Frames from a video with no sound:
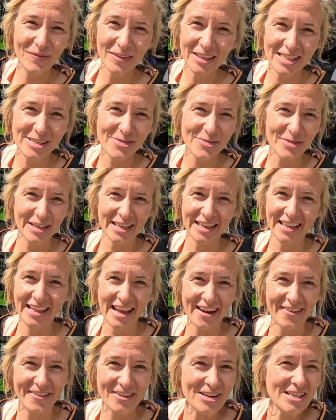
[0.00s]
Bloody brilliant
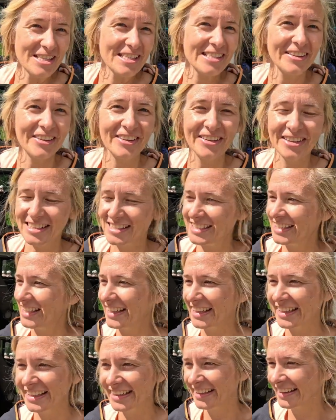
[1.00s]
that was,
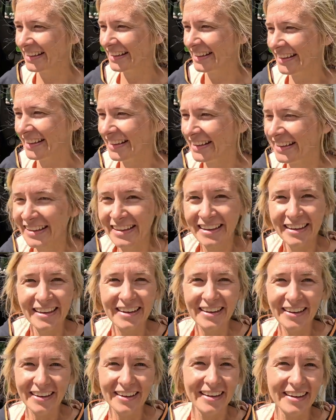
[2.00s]
honestly.
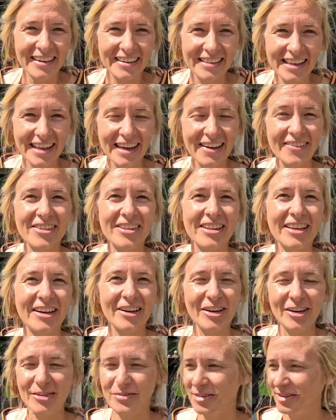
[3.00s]
Everything
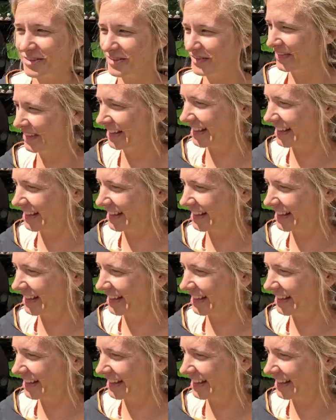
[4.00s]
I hoped it would